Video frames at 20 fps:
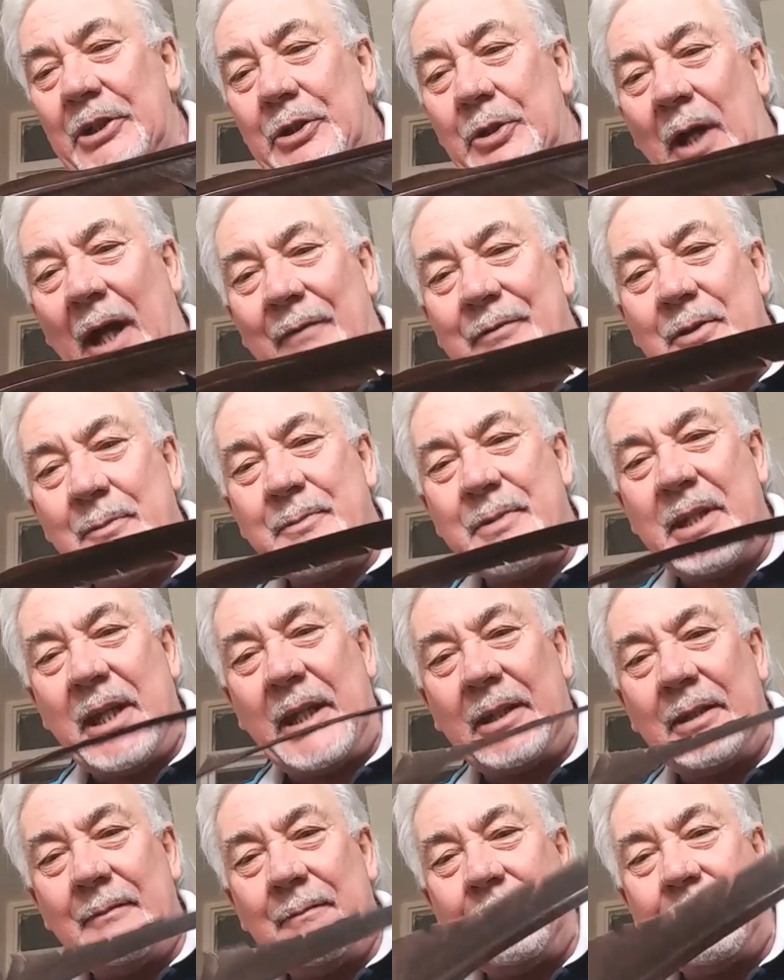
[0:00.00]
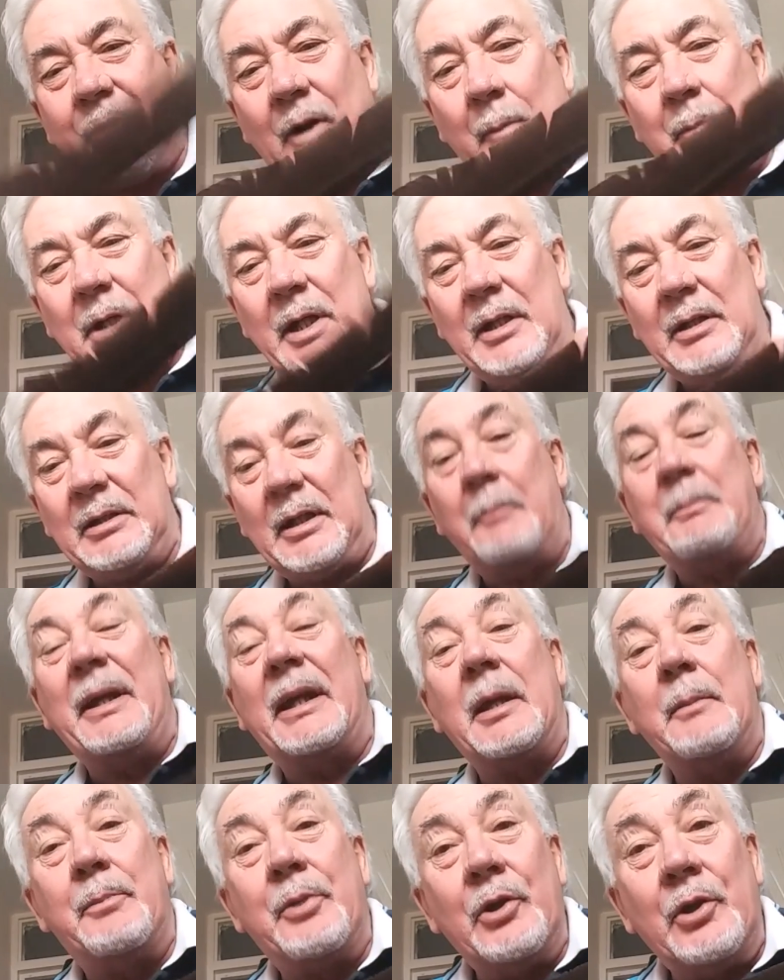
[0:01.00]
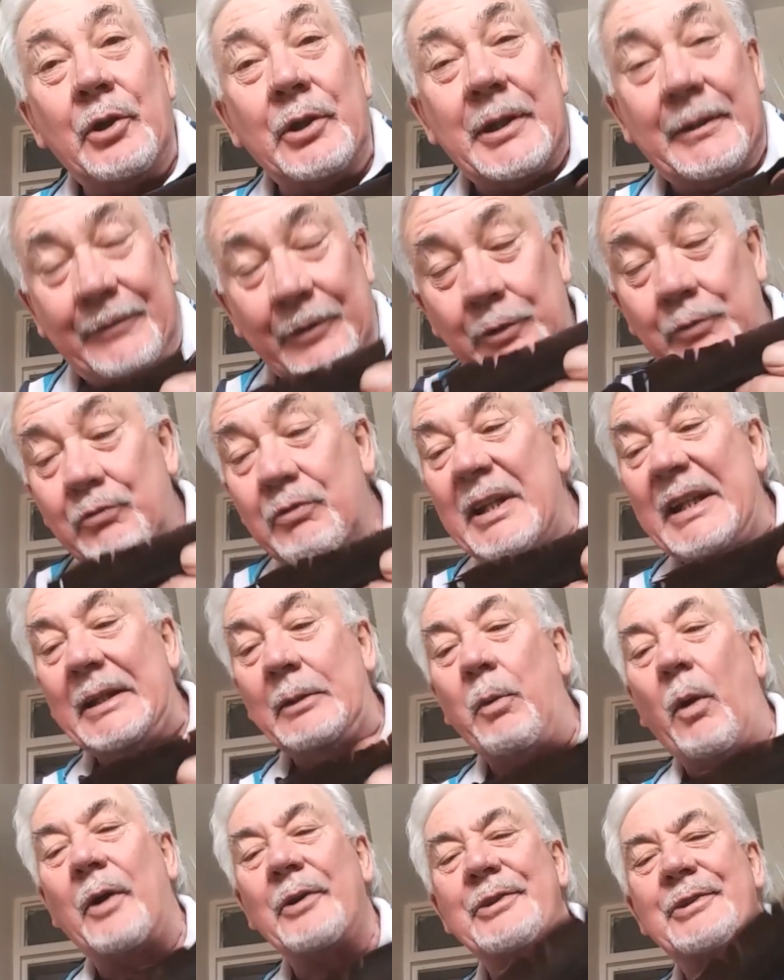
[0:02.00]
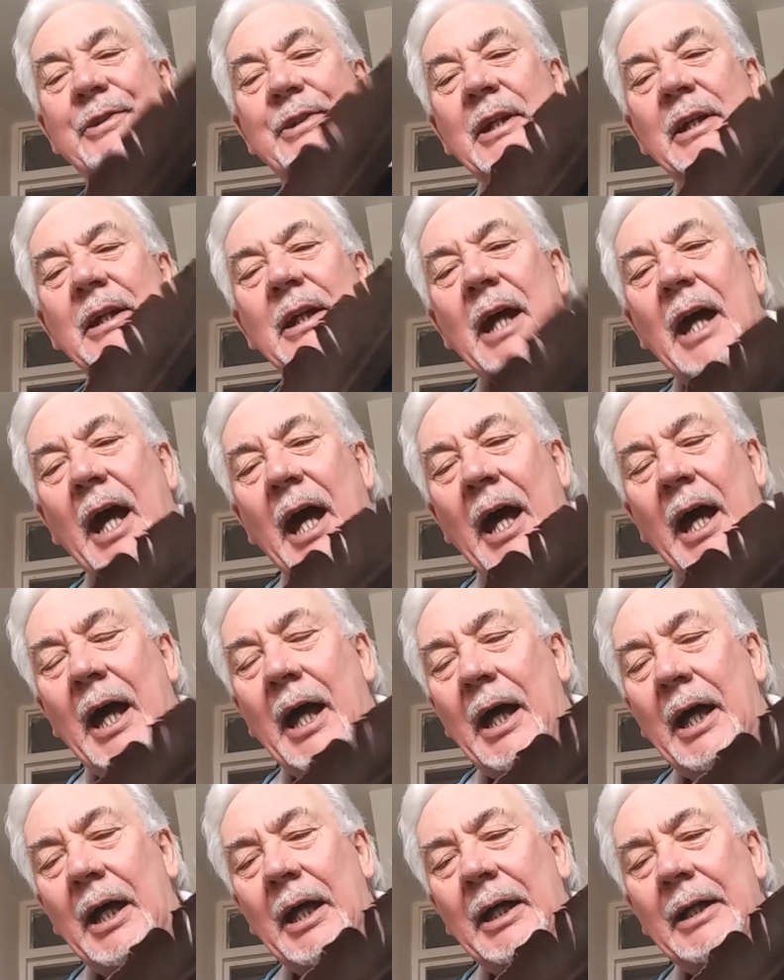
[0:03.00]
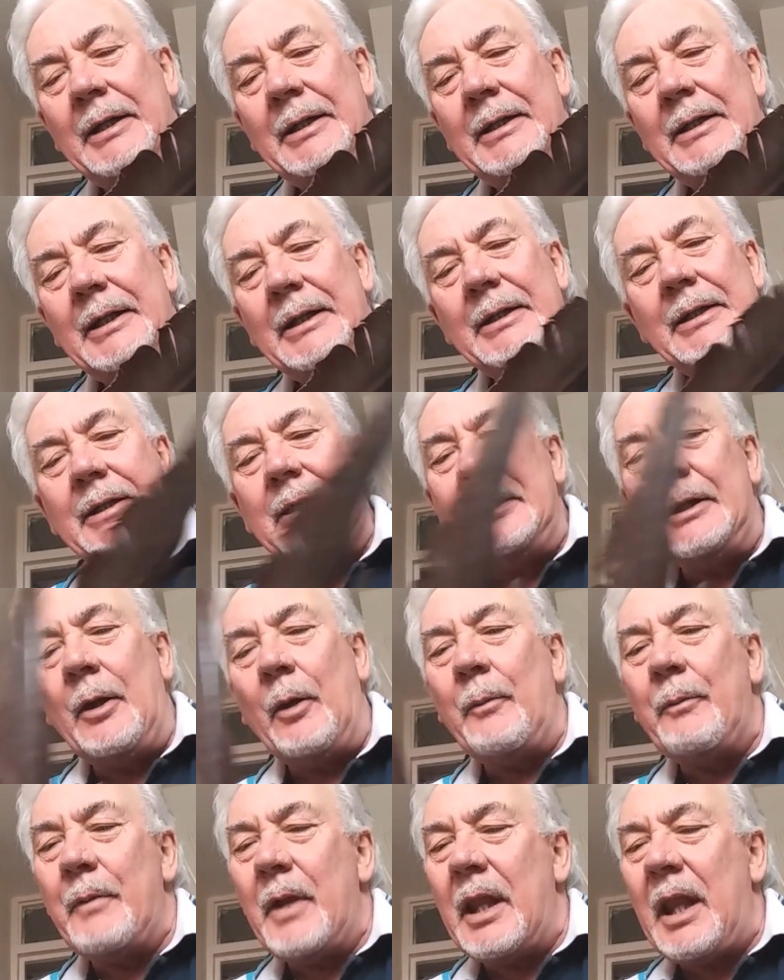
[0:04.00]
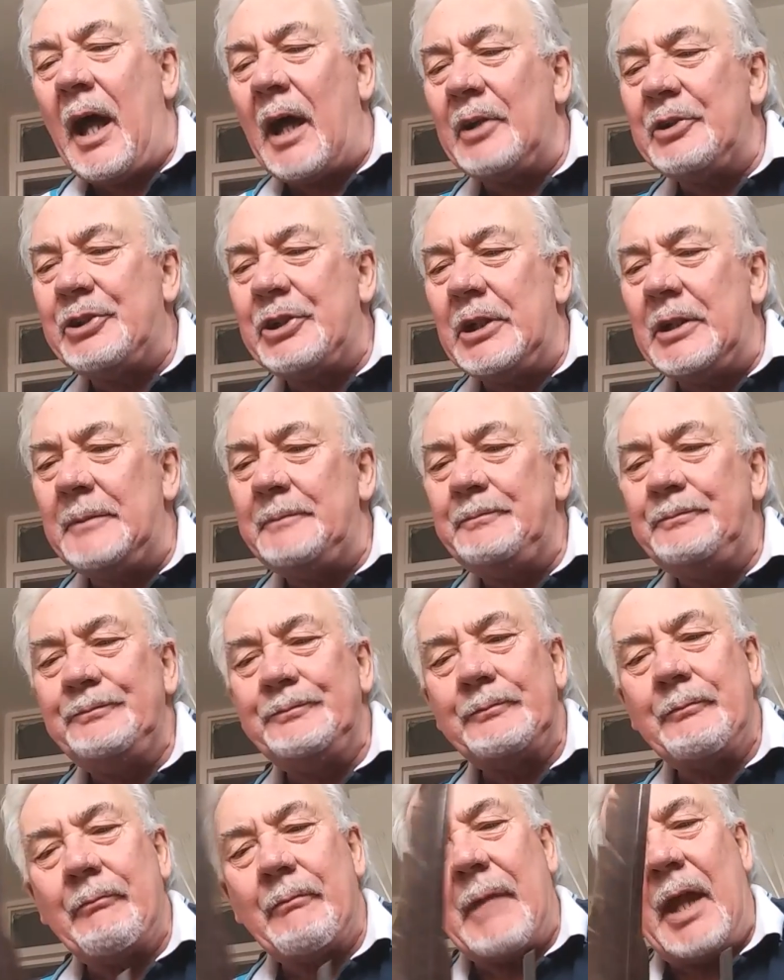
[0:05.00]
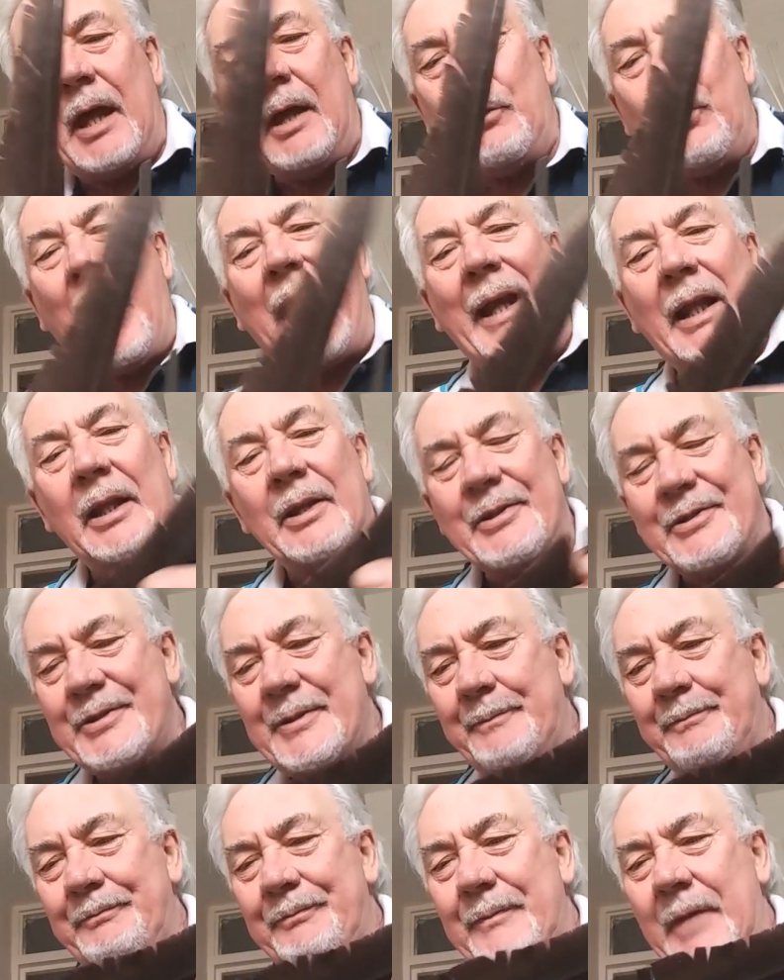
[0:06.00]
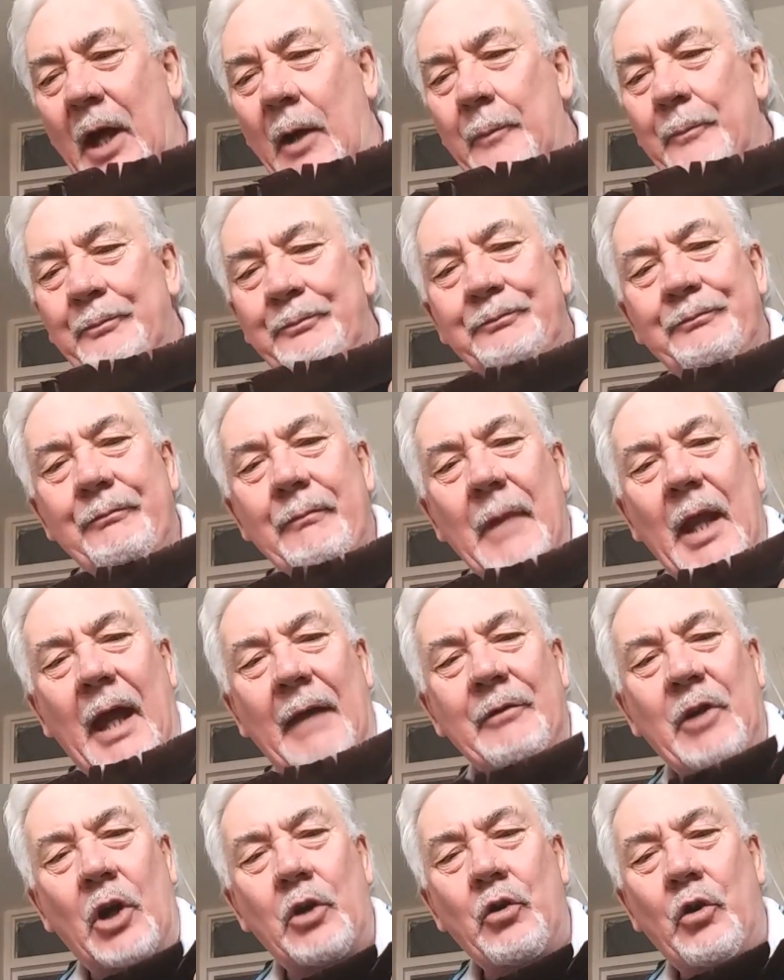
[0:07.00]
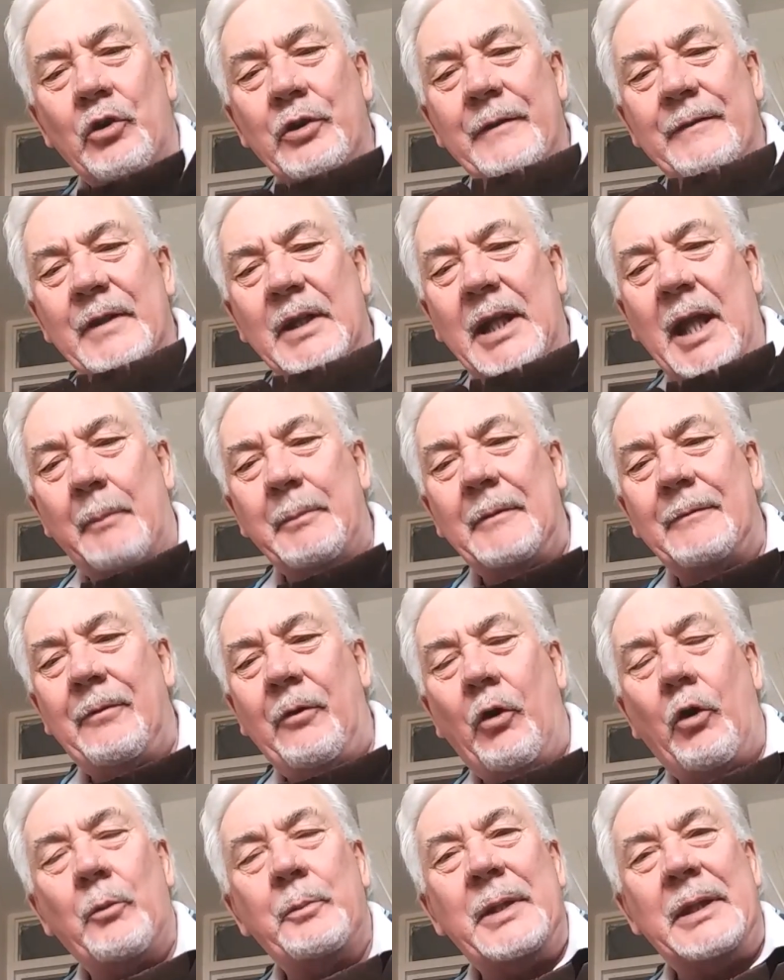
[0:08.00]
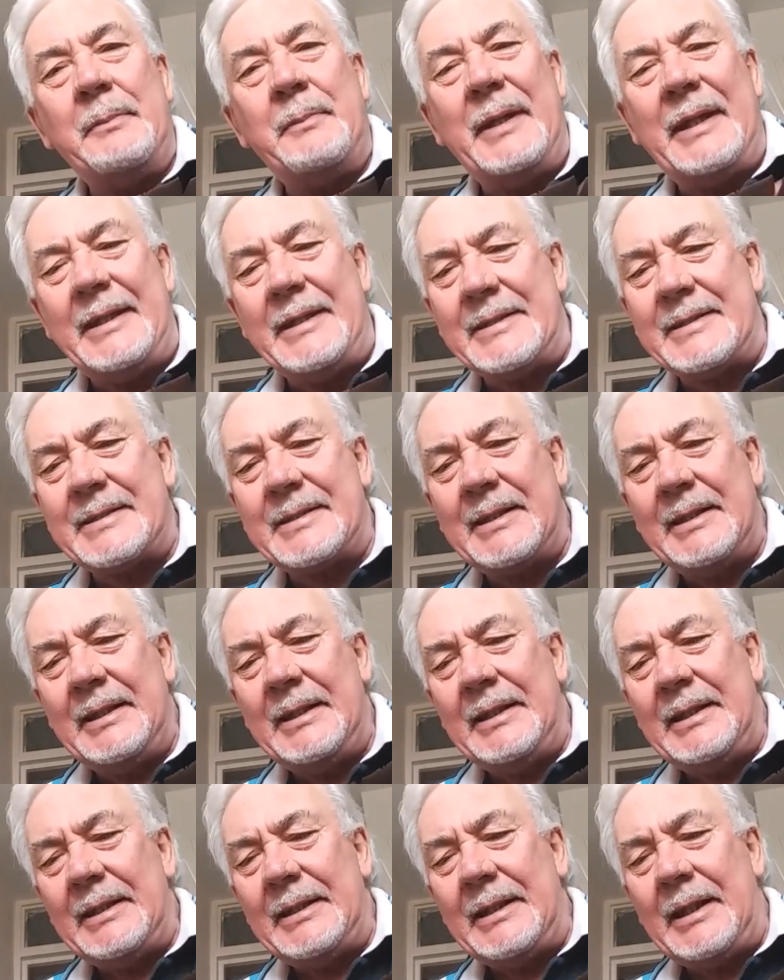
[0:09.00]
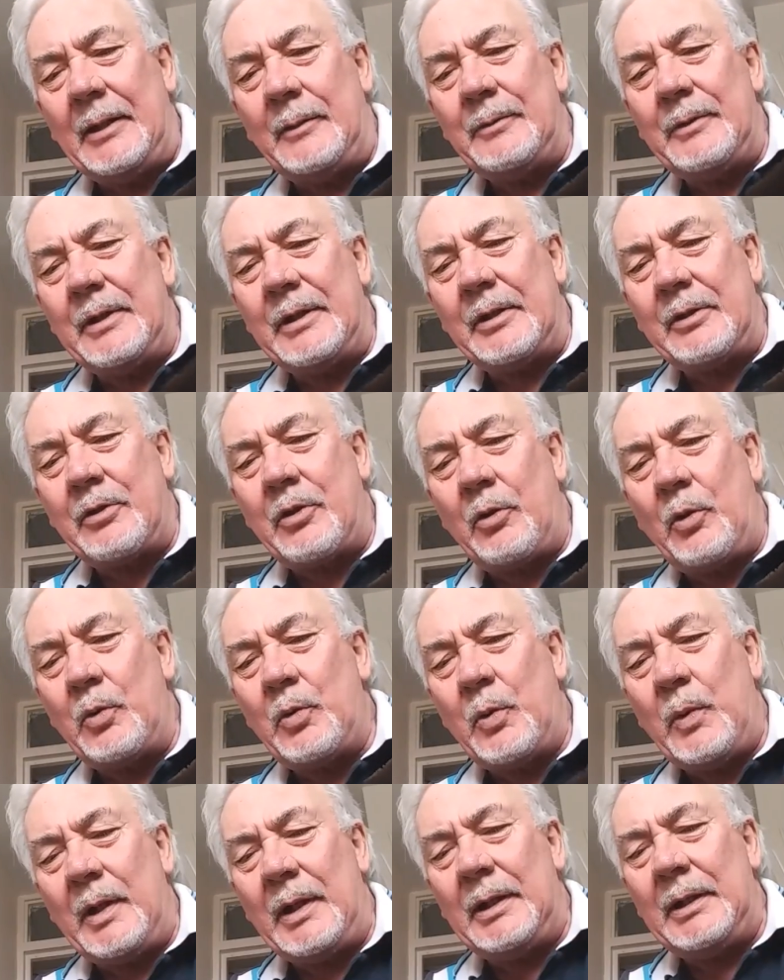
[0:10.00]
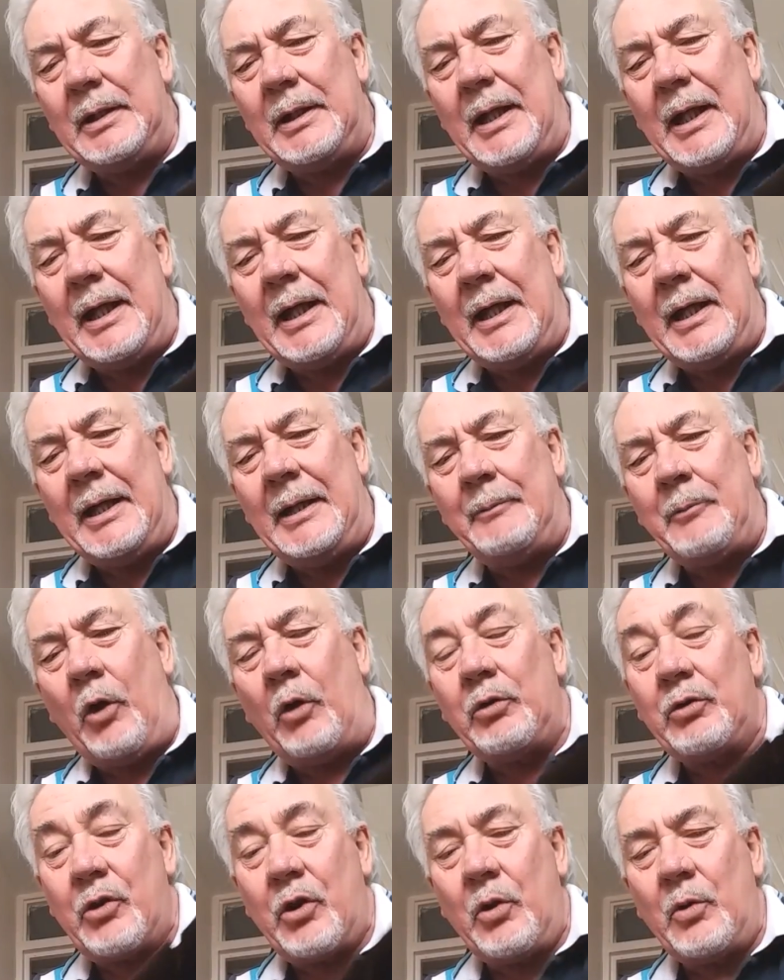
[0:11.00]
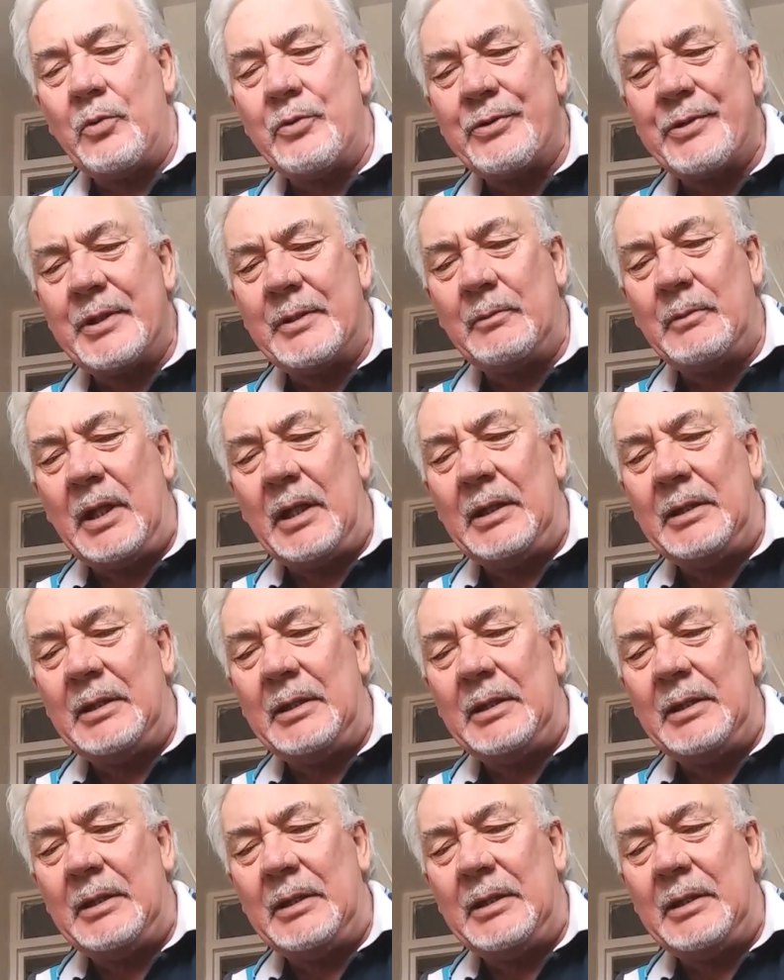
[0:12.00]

you have to take them from a bigger bird if you really want, you know, larger wagglers. Now, I've got an order for a couple of 4BBs. Now, the crow quill, or crows,